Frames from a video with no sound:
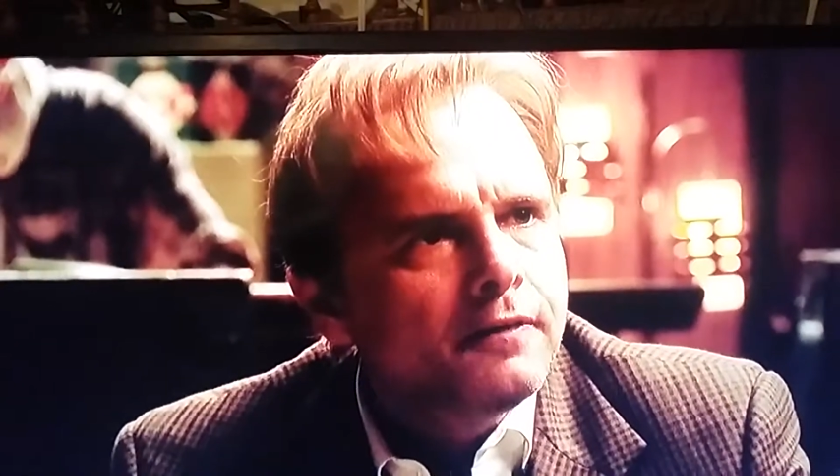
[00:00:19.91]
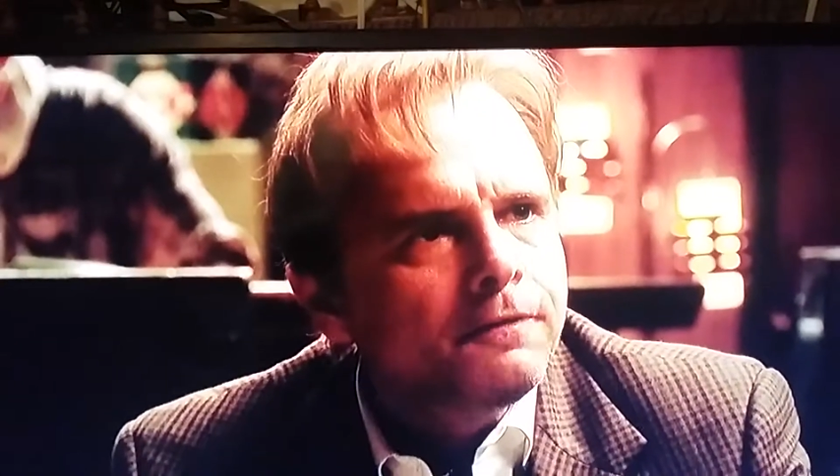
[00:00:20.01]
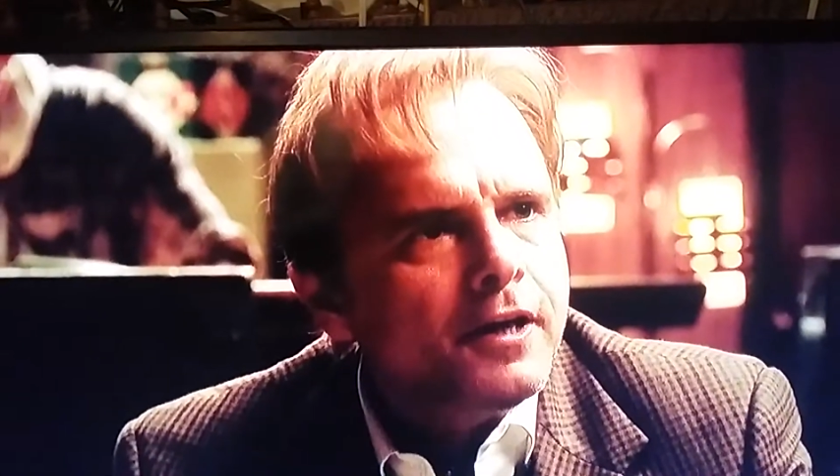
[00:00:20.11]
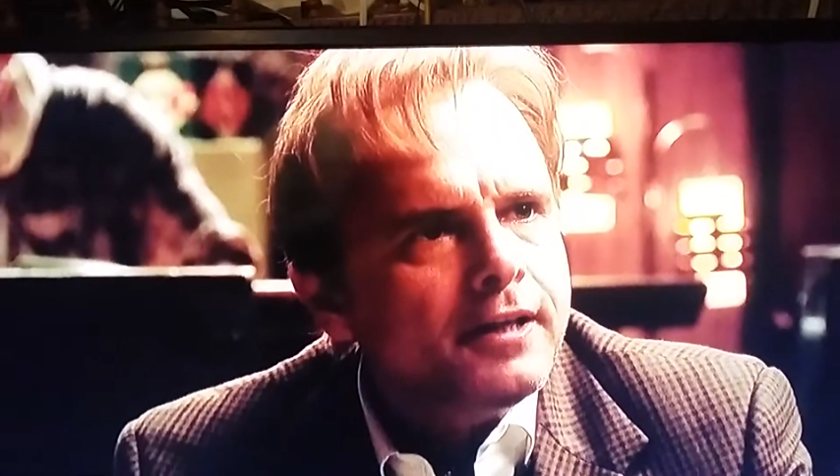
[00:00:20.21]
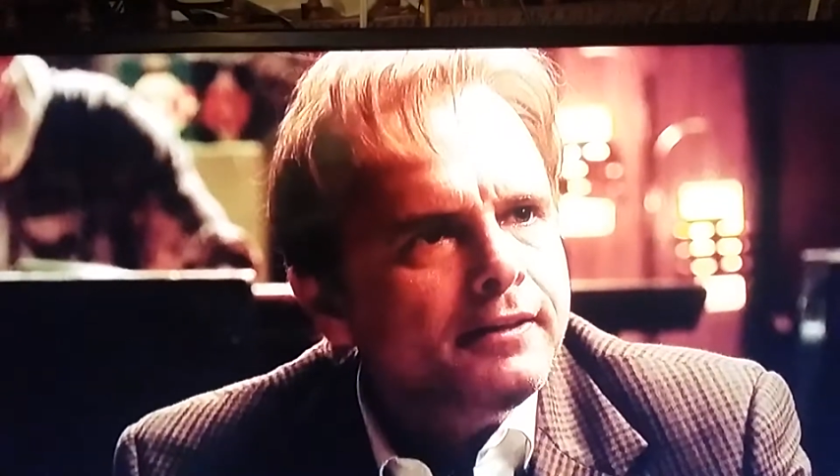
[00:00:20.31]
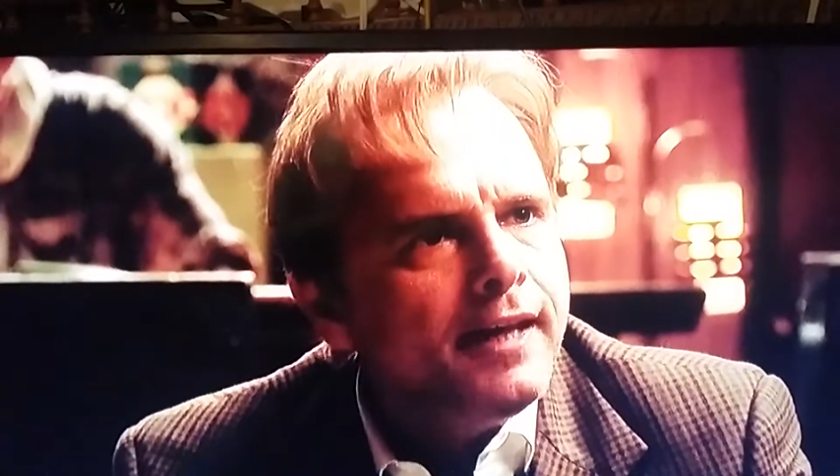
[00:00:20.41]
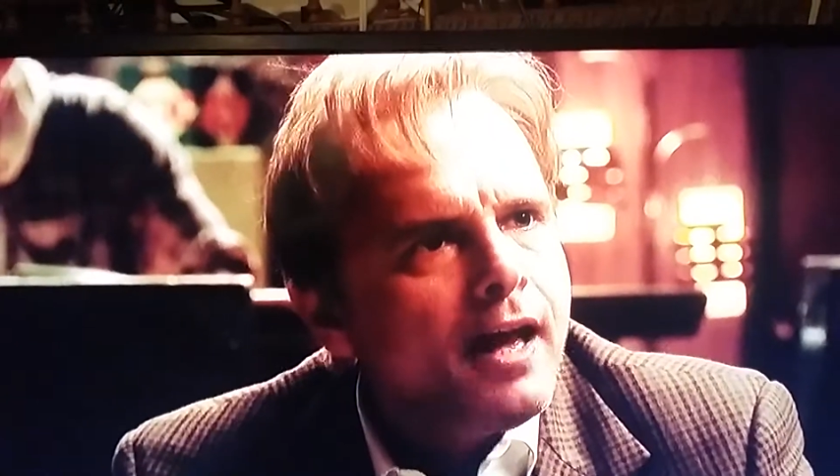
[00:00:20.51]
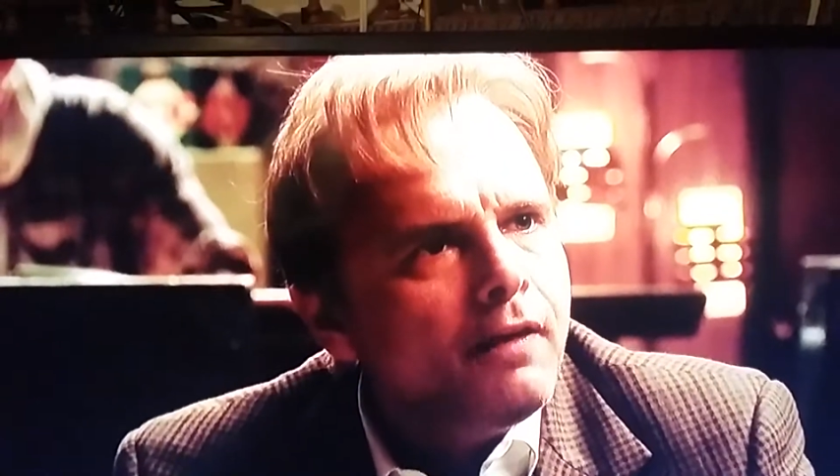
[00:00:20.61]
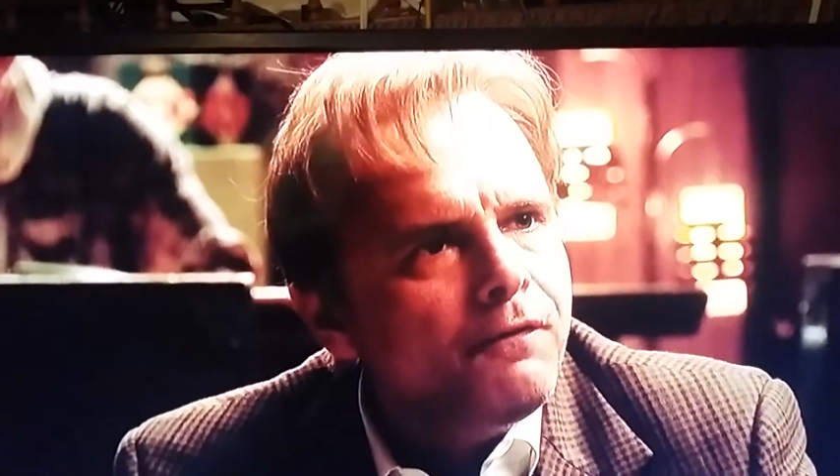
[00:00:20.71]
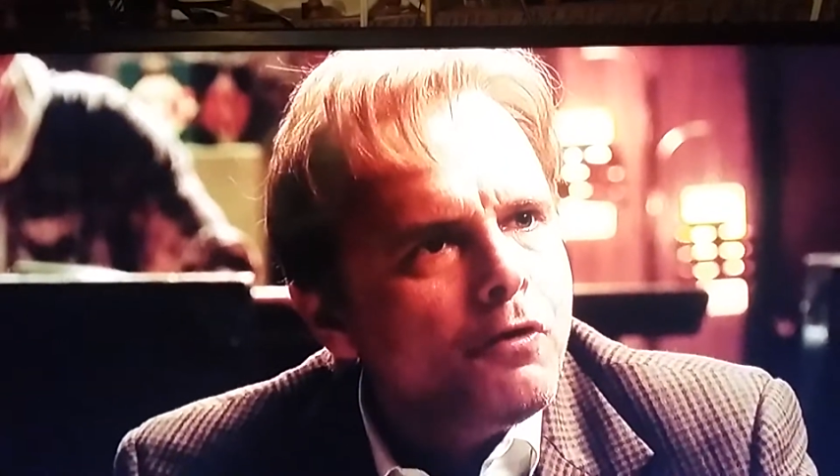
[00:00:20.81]
Fucking
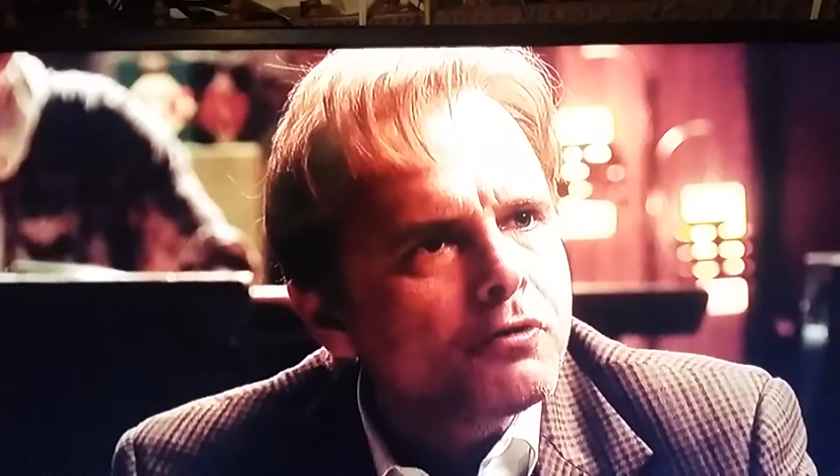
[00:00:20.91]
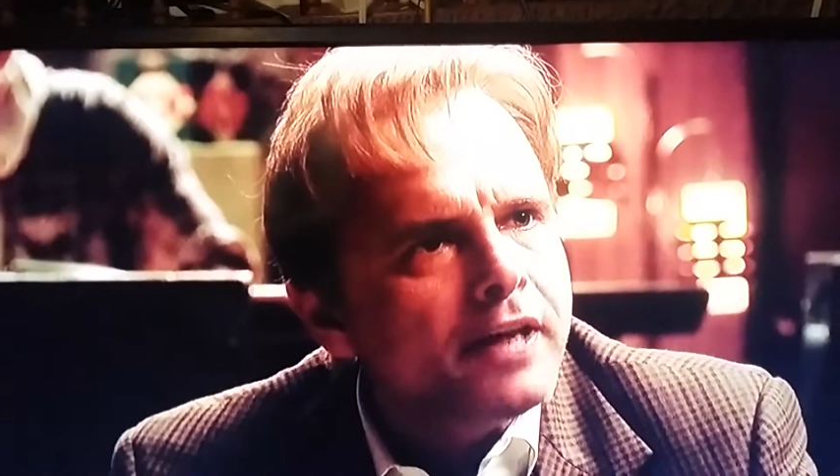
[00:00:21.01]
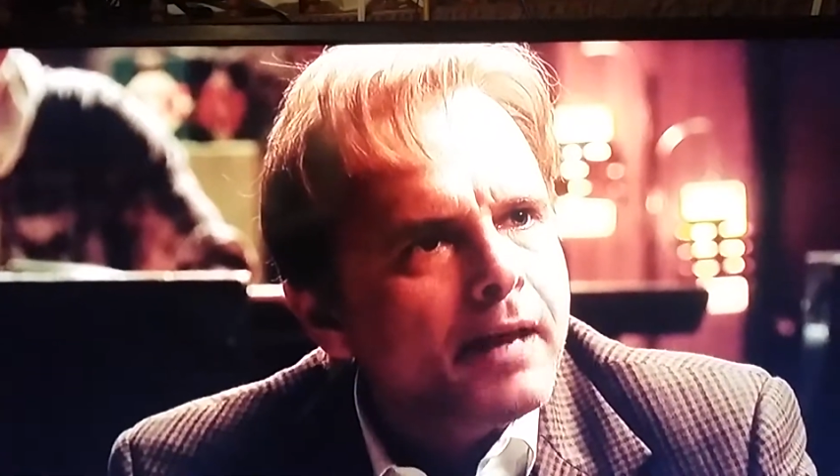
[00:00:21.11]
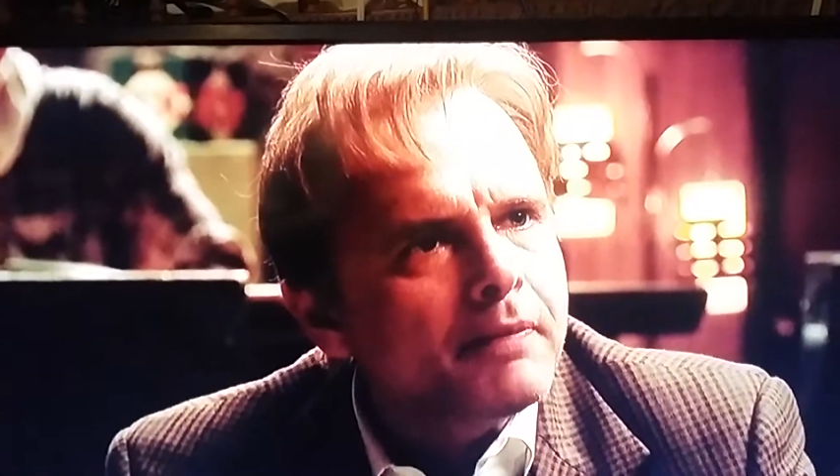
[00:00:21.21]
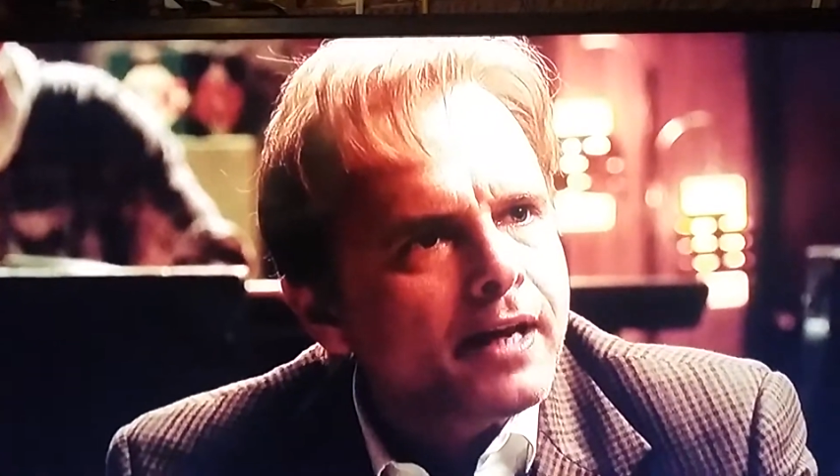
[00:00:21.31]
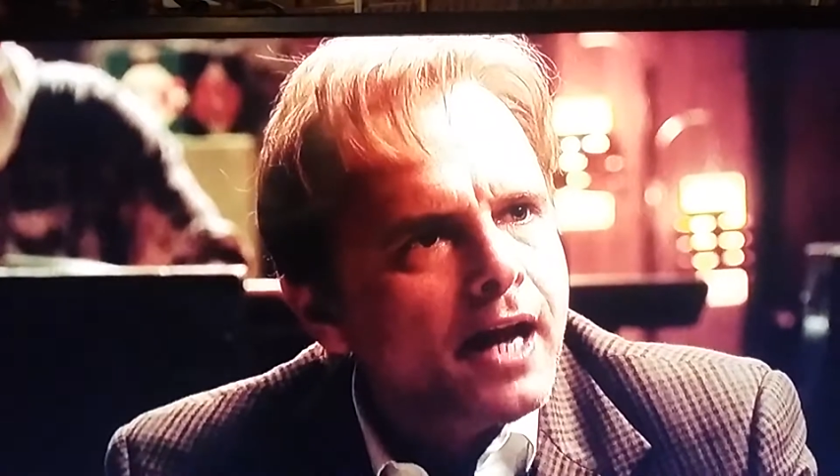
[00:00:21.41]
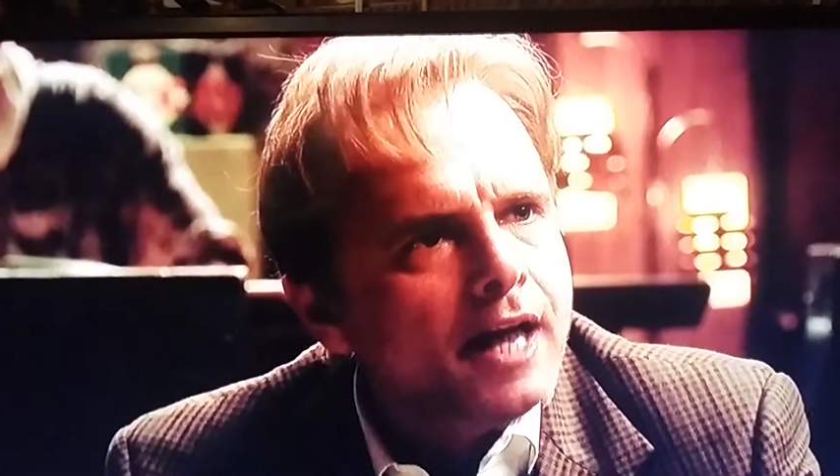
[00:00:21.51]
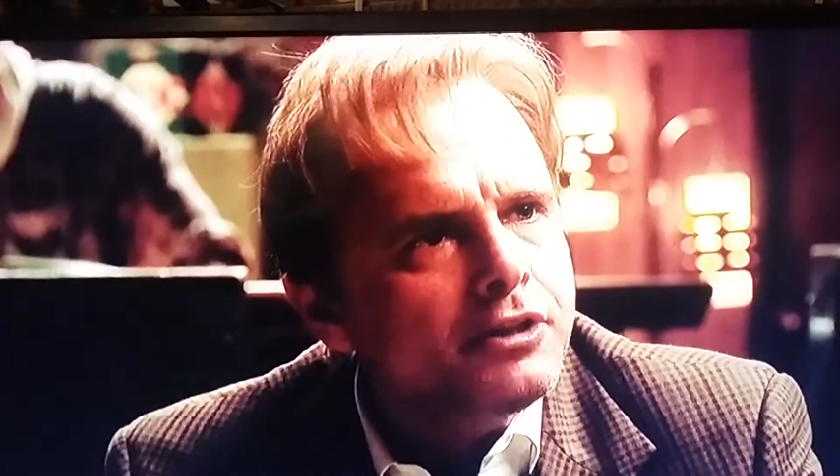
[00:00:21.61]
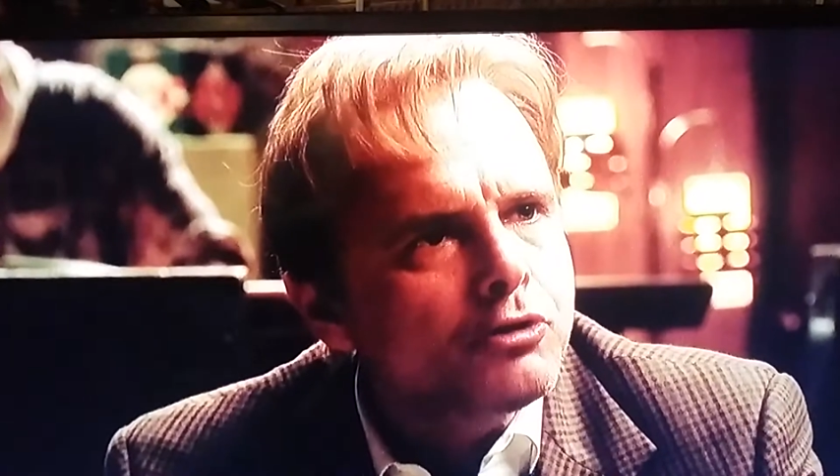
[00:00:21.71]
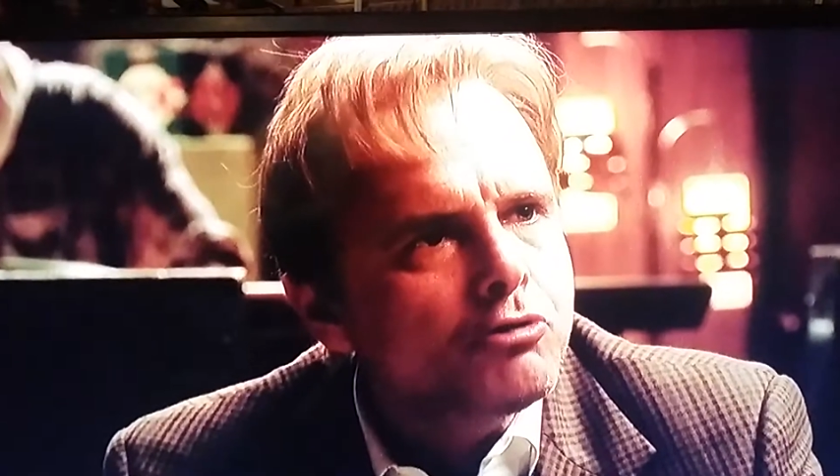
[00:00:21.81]
telephone game like
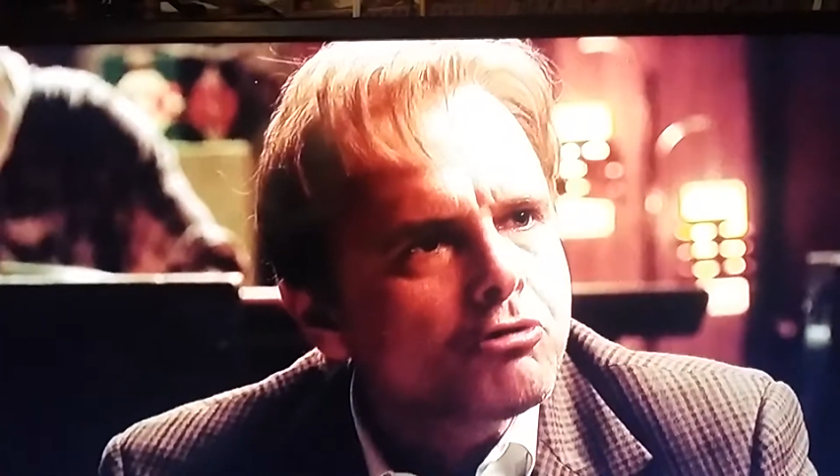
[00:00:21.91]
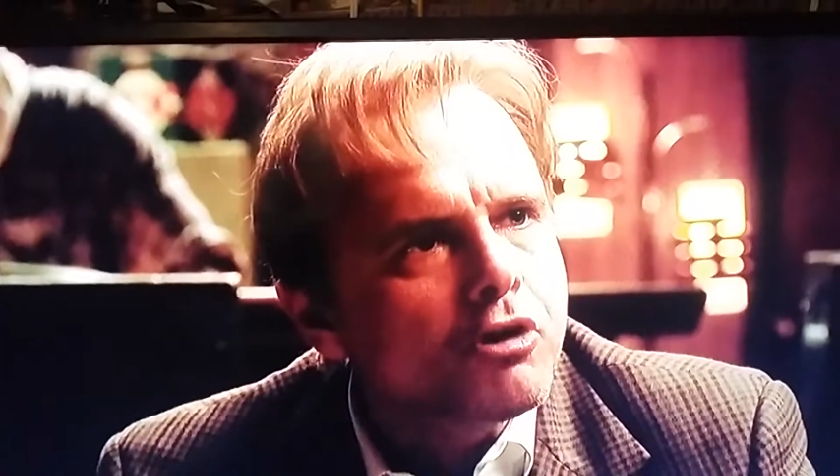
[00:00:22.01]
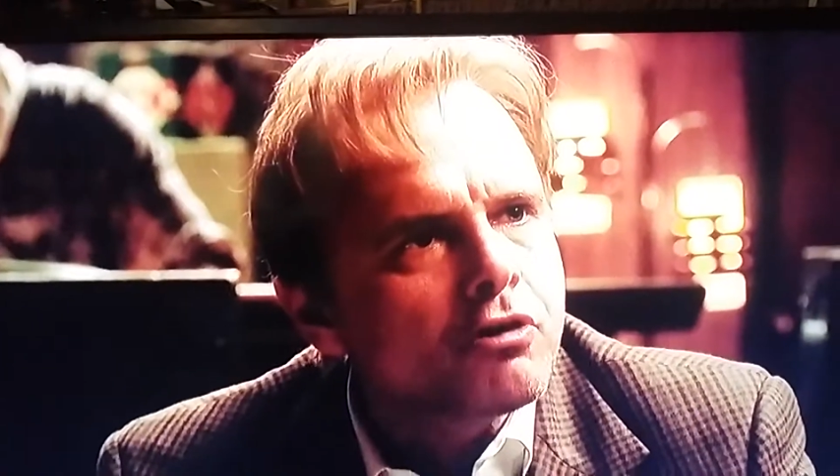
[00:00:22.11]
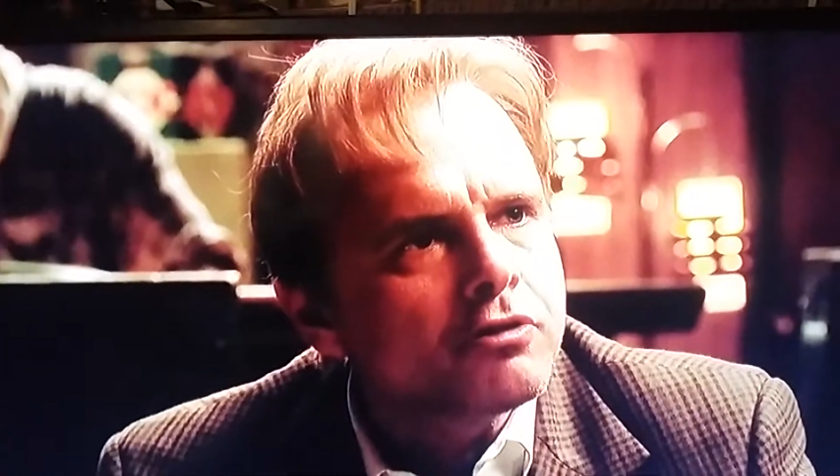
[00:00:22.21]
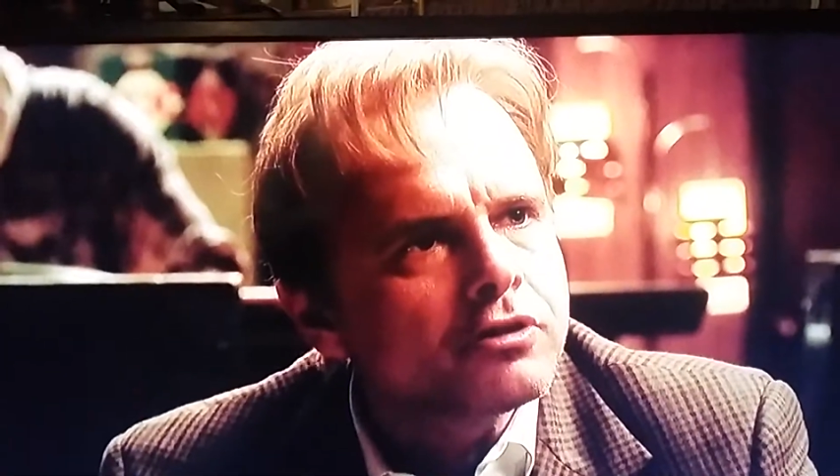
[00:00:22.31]
high school girls.